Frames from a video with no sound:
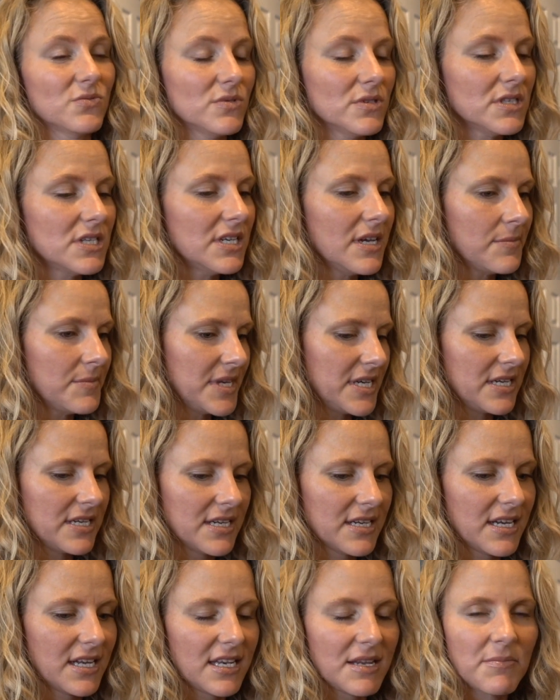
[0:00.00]
really yummy
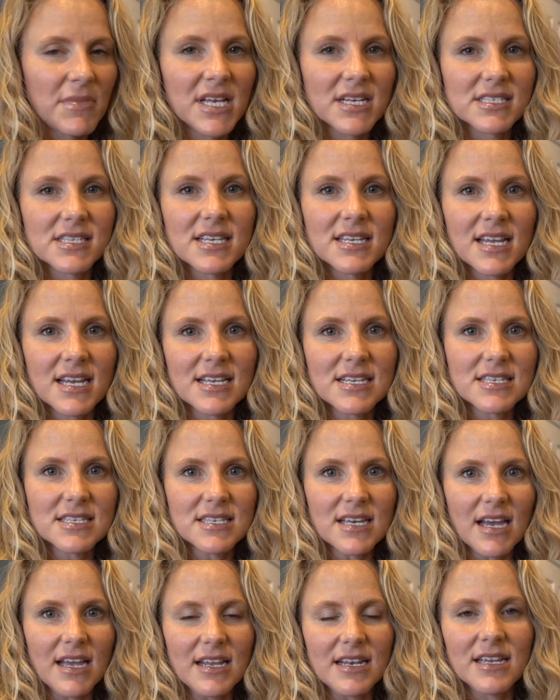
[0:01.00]
and it makes a nice
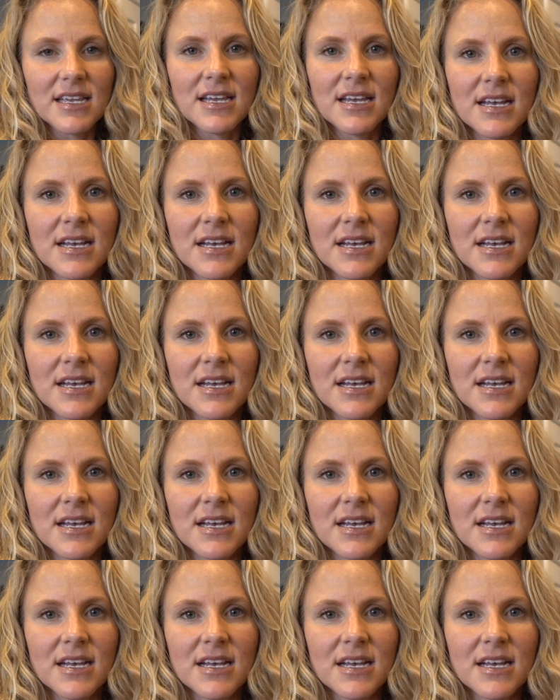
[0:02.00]
side.